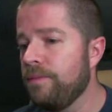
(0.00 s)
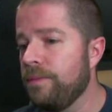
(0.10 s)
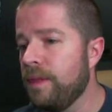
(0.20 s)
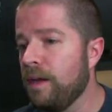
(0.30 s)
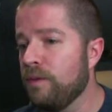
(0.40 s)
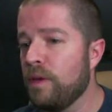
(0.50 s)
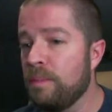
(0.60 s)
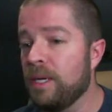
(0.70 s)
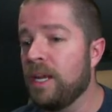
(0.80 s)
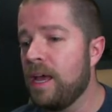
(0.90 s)
And if I'd been
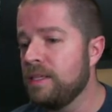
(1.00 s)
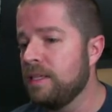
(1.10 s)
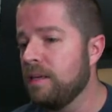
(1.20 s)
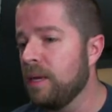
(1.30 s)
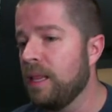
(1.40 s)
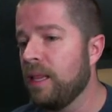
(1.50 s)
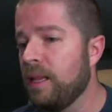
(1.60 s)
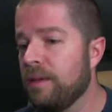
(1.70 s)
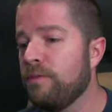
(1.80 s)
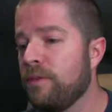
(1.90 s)
casting
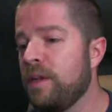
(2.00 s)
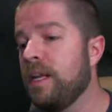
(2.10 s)
if I'd been